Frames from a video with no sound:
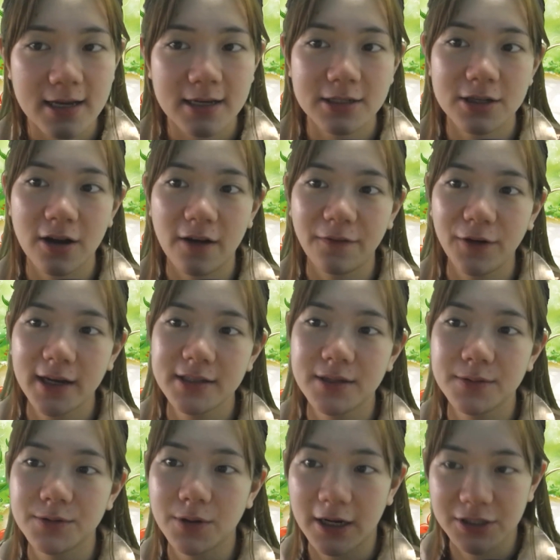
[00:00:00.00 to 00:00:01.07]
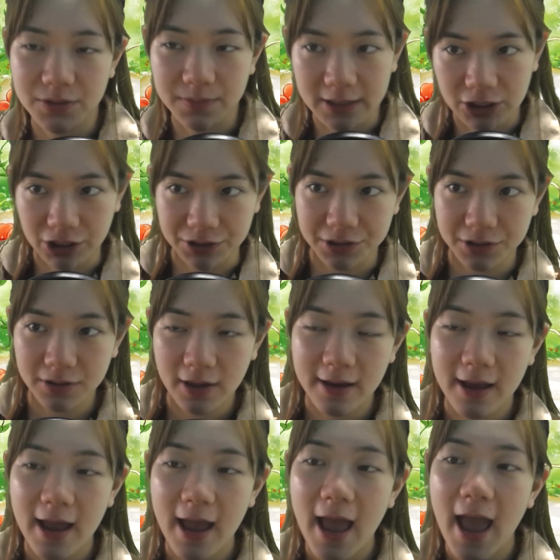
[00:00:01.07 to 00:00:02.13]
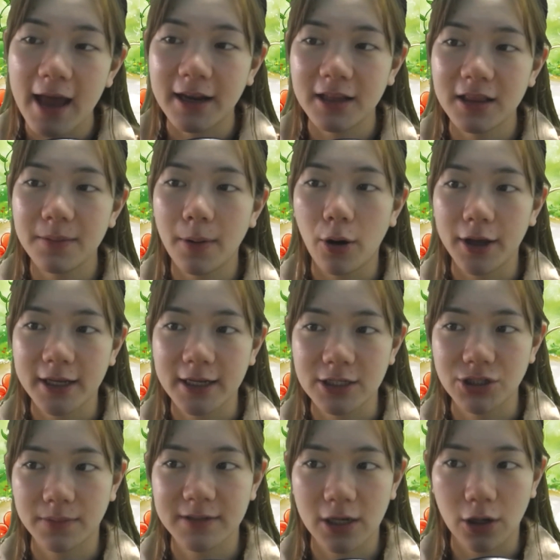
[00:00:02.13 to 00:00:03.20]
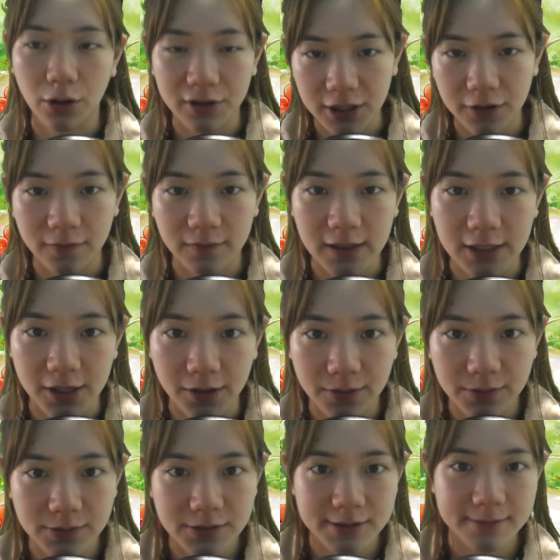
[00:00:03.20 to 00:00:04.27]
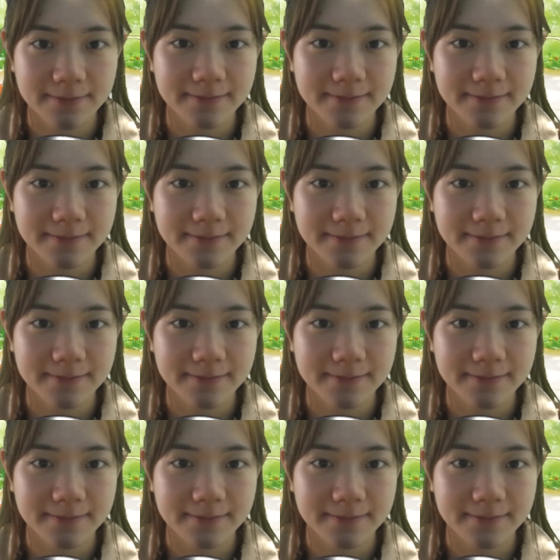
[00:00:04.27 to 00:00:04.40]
Do not forget to subscribe to my channel and hit the bell icon to update all the new videos.